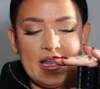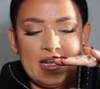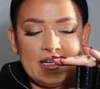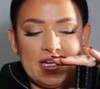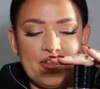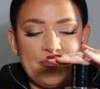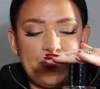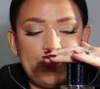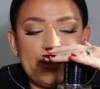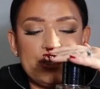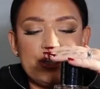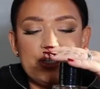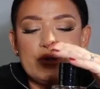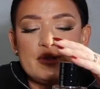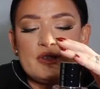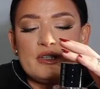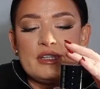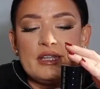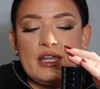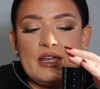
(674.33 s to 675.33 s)
And I've been
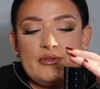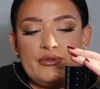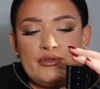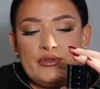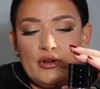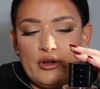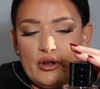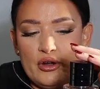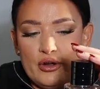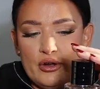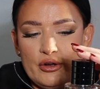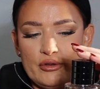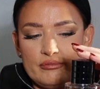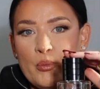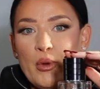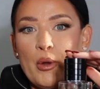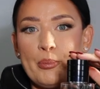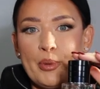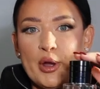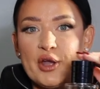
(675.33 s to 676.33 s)
using that for,
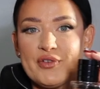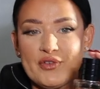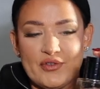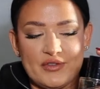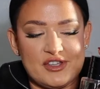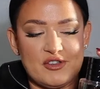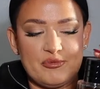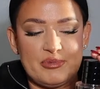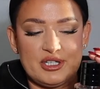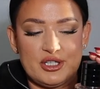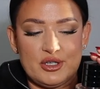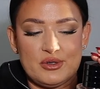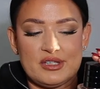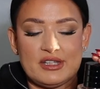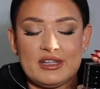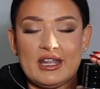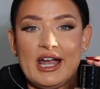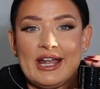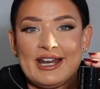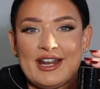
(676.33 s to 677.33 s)
well, both of us have been
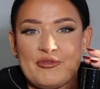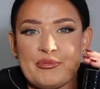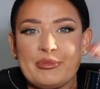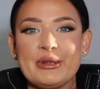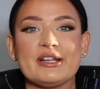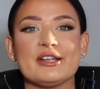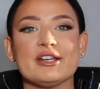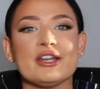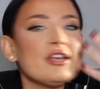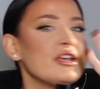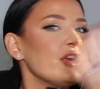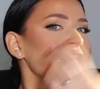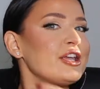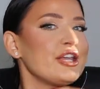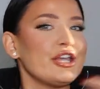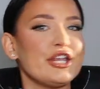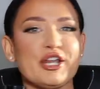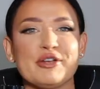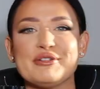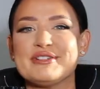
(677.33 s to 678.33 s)
using that, and I've been,
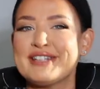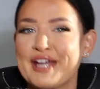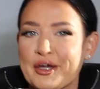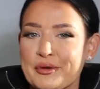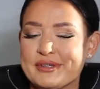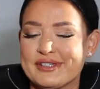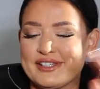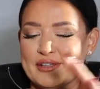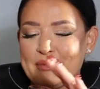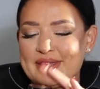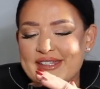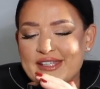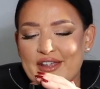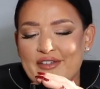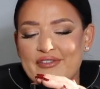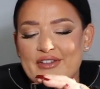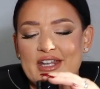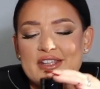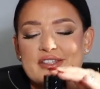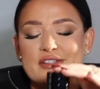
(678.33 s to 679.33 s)
you know, dousing
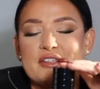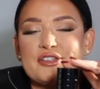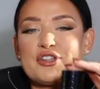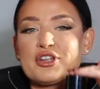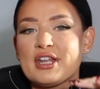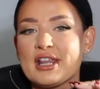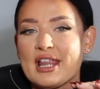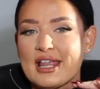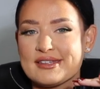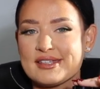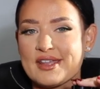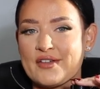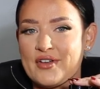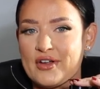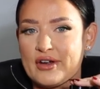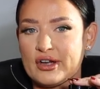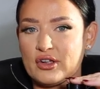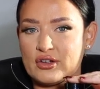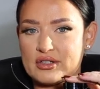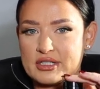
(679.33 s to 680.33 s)
myself in it, so it's gonna last a
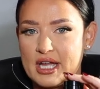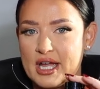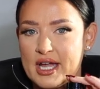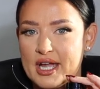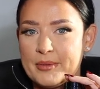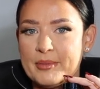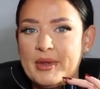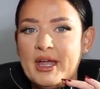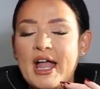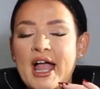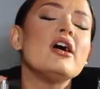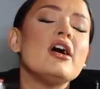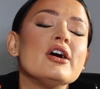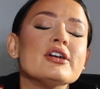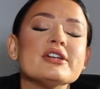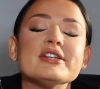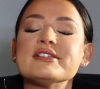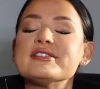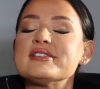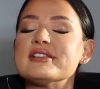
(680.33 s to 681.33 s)
very long time.
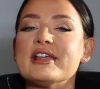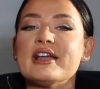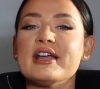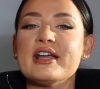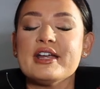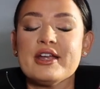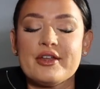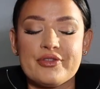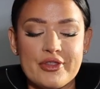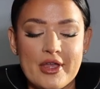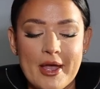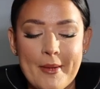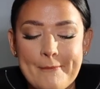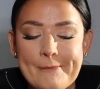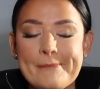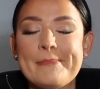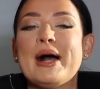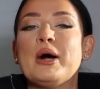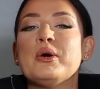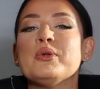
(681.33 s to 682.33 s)
Honestly, the
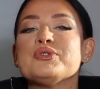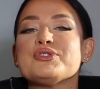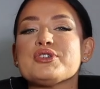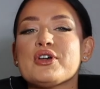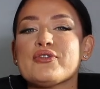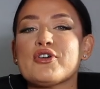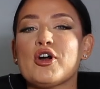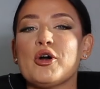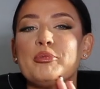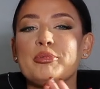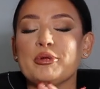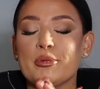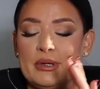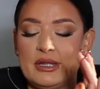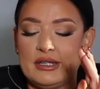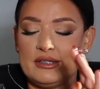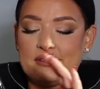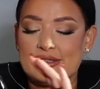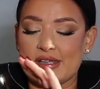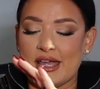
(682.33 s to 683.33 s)
amount of
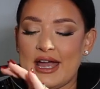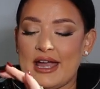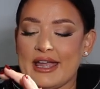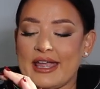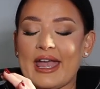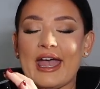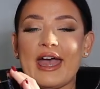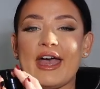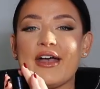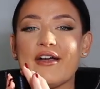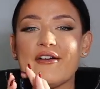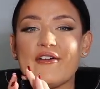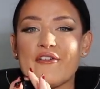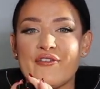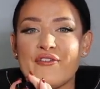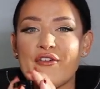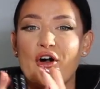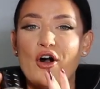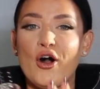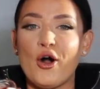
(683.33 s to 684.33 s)
compliments I get
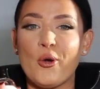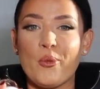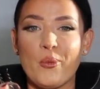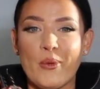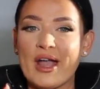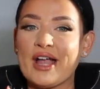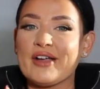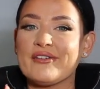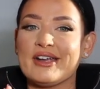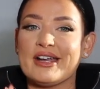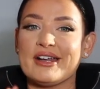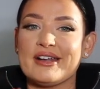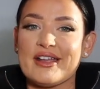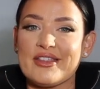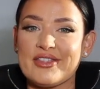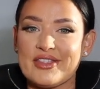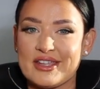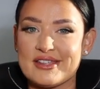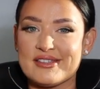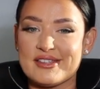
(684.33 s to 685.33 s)
for
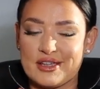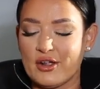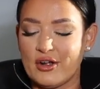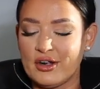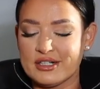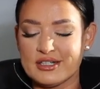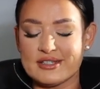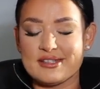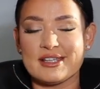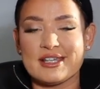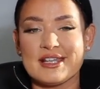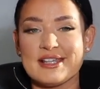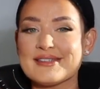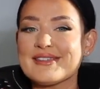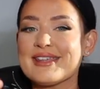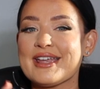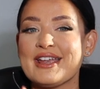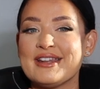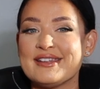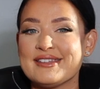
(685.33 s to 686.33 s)
wearing this, honestly,
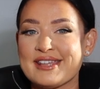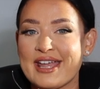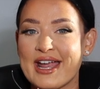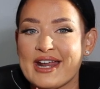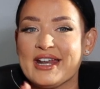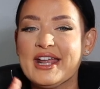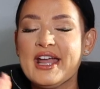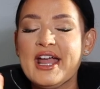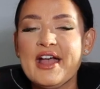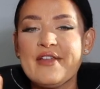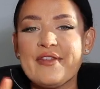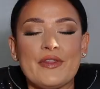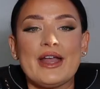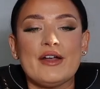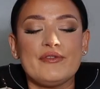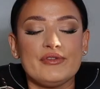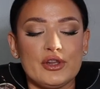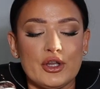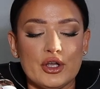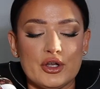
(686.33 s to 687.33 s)
it's insane. They
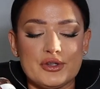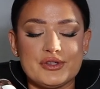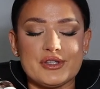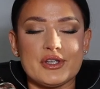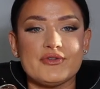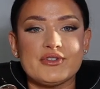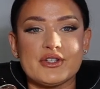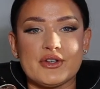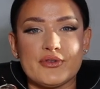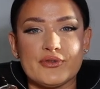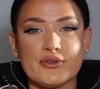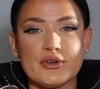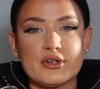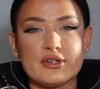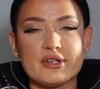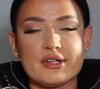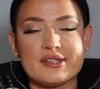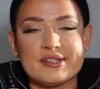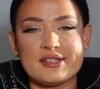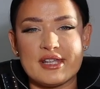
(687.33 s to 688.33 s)
have loads of
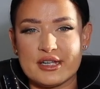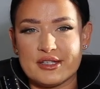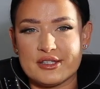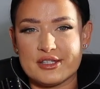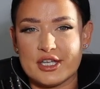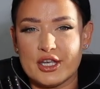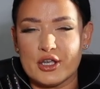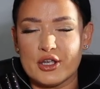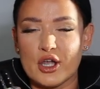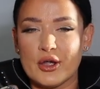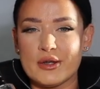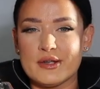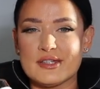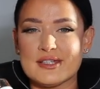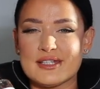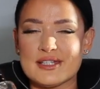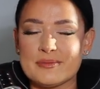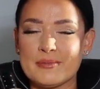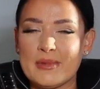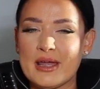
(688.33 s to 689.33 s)
different scents that you can go and
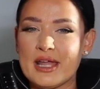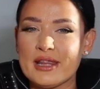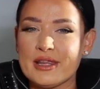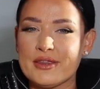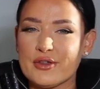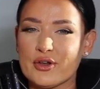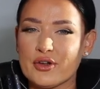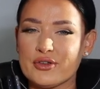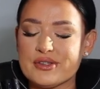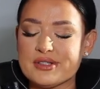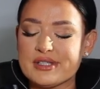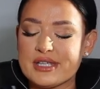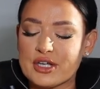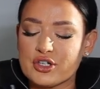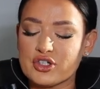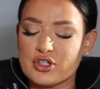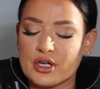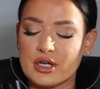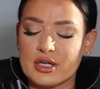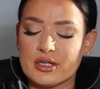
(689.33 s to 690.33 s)
smell in the
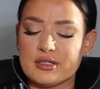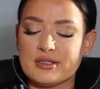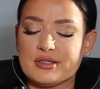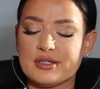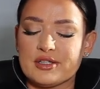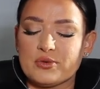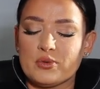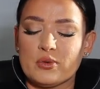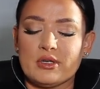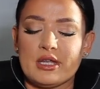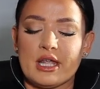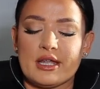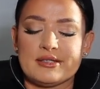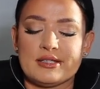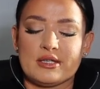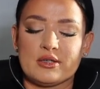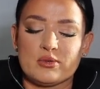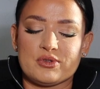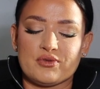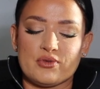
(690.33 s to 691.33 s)
concessions. This one, like I
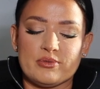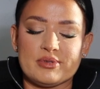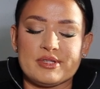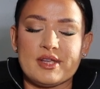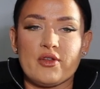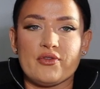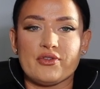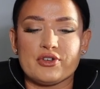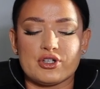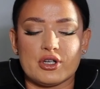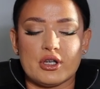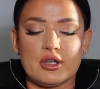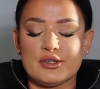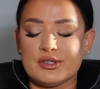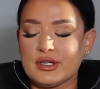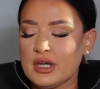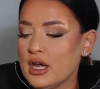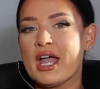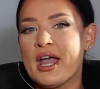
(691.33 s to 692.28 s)
said, it was from Selfridges.